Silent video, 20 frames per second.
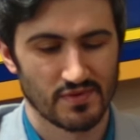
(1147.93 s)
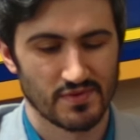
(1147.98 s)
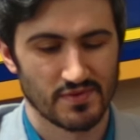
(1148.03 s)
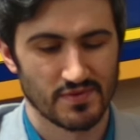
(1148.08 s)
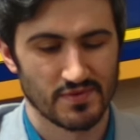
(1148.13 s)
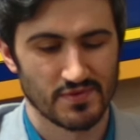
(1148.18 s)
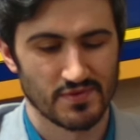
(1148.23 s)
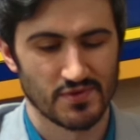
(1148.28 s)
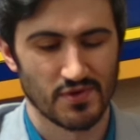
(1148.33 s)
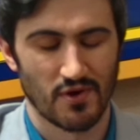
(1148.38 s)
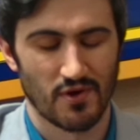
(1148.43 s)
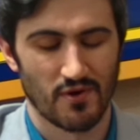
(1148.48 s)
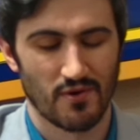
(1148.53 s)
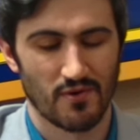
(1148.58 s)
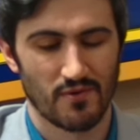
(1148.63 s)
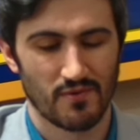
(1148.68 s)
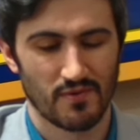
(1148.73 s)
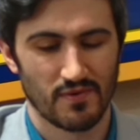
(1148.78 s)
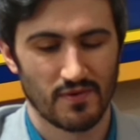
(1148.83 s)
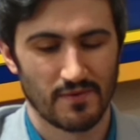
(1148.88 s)

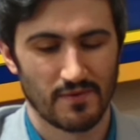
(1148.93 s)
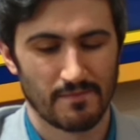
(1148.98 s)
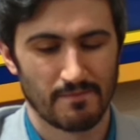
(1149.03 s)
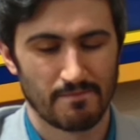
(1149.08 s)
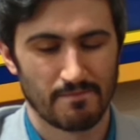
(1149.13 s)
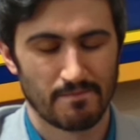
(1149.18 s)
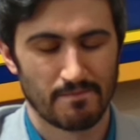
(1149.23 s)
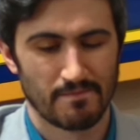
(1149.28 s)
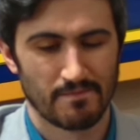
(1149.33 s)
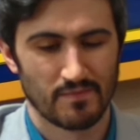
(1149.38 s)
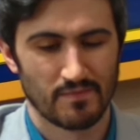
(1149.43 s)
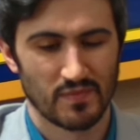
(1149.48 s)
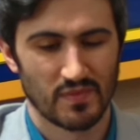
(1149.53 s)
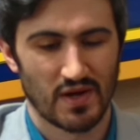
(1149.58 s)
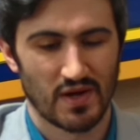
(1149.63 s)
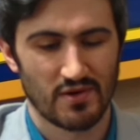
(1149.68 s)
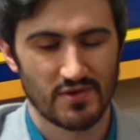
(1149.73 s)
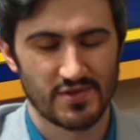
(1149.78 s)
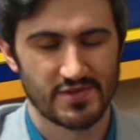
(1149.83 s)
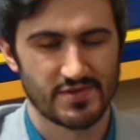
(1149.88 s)
So
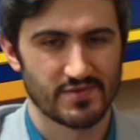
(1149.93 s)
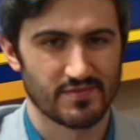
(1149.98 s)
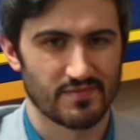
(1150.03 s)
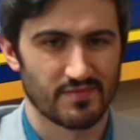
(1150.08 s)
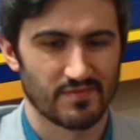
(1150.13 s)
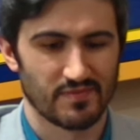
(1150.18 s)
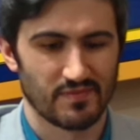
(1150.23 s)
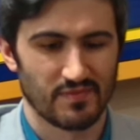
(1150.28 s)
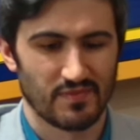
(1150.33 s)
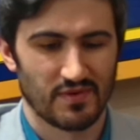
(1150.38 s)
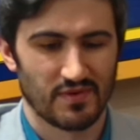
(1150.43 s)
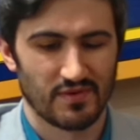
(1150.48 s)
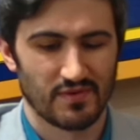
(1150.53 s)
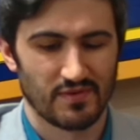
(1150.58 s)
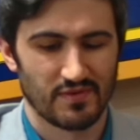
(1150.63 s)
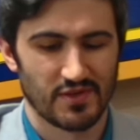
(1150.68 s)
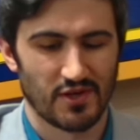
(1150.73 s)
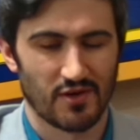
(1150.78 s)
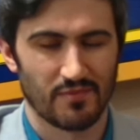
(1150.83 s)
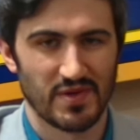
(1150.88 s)
I always
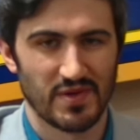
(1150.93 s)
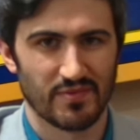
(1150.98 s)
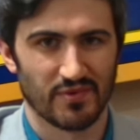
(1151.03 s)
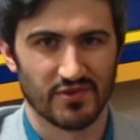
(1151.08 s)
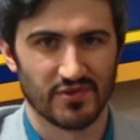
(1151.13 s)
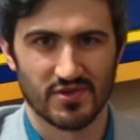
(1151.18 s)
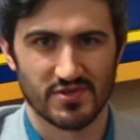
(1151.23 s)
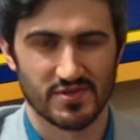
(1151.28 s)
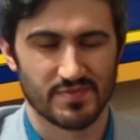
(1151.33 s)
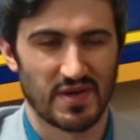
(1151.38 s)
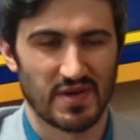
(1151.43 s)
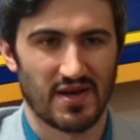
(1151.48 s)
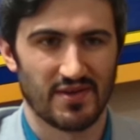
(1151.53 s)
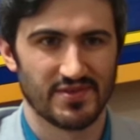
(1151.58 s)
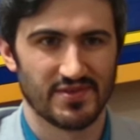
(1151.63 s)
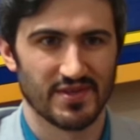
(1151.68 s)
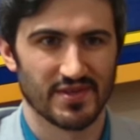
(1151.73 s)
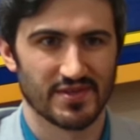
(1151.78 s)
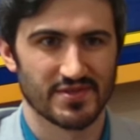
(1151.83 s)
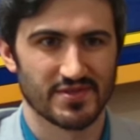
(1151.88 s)
tell people, in terms of
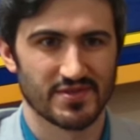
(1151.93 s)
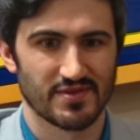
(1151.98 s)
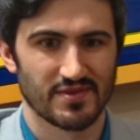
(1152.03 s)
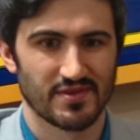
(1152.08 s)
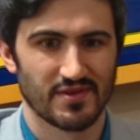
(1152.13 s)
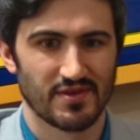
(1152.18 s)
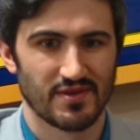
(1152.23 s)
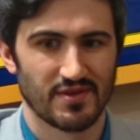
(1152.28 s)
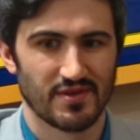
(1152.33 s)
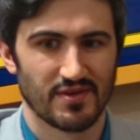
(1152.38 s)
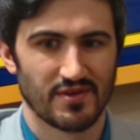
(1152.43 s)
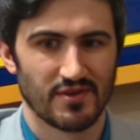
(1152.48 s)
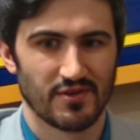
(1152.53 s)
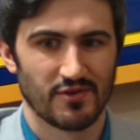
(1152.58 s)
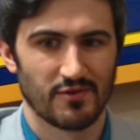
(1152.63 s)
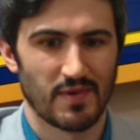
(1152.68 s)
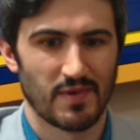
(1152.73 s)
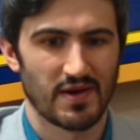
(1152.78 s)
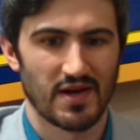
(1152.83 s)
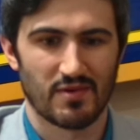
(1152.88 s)
politics,
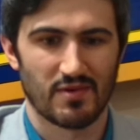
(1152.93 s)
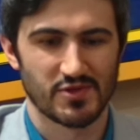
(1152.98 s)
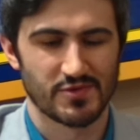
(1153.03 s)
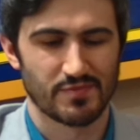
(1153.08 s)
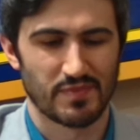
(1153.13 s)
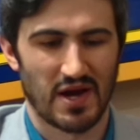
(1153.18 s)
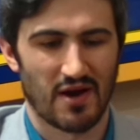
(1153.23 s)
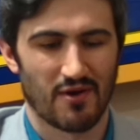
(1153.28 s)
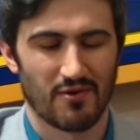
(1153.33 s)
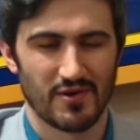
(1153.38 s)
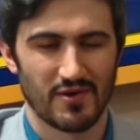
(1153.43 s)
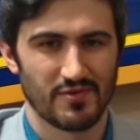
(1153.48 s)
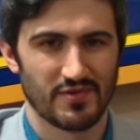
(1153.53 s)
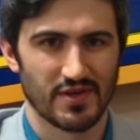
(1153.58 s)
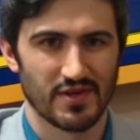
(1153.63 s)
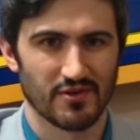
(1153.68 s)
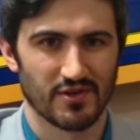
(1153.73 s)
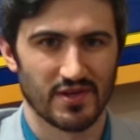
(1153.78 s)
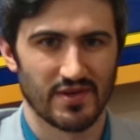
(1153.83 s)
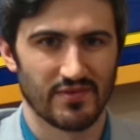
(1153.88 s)
no matter how much power you
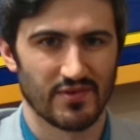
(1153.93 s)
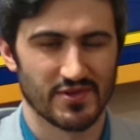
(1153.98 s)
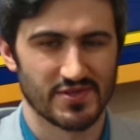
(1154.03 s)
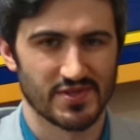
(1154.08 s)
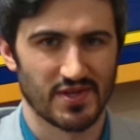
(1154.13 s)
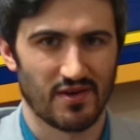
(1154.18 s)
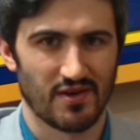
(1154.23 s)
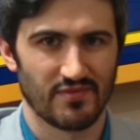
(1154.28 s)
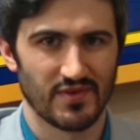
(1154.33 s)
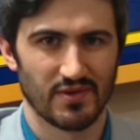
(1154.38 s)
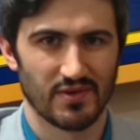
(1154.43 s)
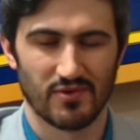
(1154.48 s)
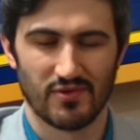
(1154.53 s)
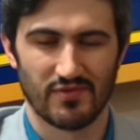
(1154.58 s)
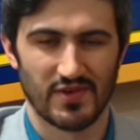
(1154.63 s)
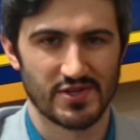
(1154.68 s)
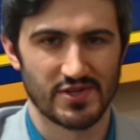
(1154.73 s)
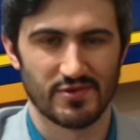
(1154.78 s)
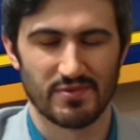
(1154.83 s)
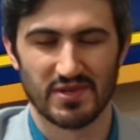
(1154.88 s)
think you're giving yourself, it will
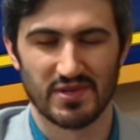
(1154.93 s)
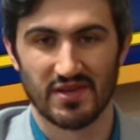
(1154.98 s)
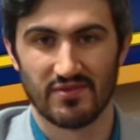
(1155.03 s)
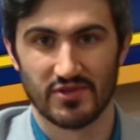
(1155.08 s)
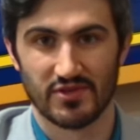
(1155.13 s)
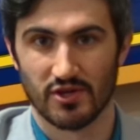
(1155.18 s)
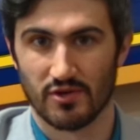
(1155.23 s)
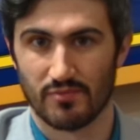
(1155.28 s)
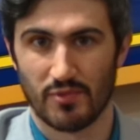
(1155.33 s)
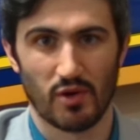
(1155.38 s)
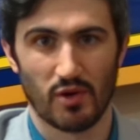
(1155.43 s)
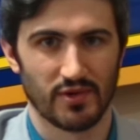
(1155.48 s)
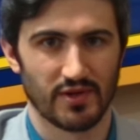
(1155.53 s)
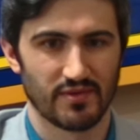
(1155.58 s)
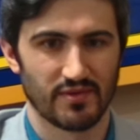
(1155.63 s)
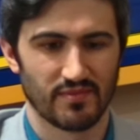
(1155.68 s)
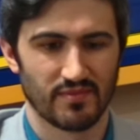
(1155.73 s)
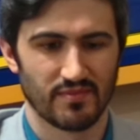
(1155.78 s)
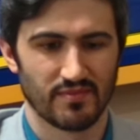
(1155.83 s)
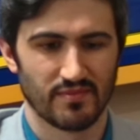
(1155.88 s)
eventually be given to your
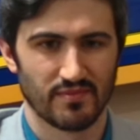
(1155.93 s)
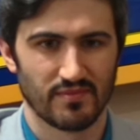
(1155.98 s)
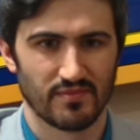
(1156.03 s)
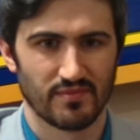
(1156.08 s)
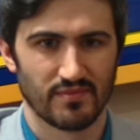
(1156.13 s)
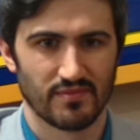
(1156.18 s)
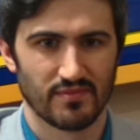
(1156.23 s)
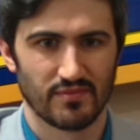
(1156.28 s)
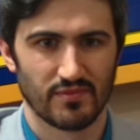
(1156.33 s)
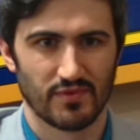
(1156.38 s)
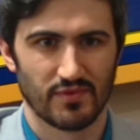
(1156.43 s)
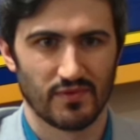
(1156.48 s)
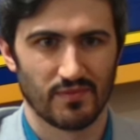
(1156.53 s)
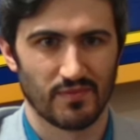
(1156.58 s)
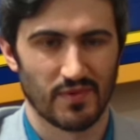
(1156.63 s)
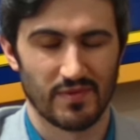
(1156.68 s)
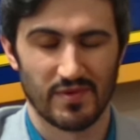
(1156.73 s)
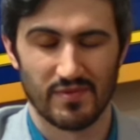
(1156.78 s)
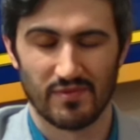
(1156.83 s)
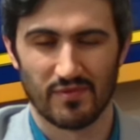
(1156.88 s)
opponent.
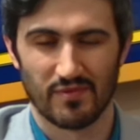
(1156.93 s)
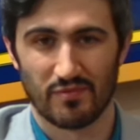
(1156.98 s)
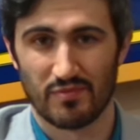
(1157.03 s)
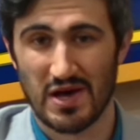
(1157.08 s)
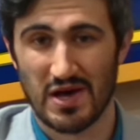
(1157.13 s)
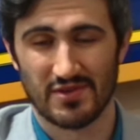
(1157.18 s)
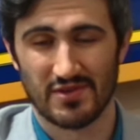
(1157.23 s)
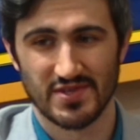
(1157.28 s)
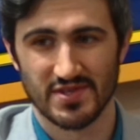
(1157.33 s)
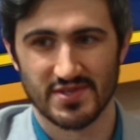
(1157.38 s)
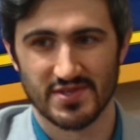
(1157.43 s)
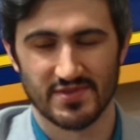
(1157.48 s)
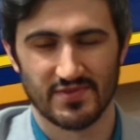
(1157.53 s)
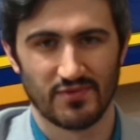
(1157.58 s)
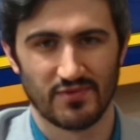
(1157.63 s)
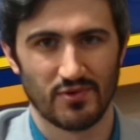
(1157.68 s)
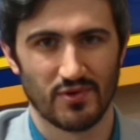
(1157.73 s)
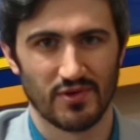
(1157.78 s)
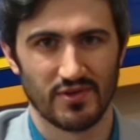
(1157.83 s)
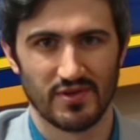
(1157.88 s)
I mean, politics is
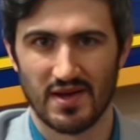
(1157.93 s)
fluid.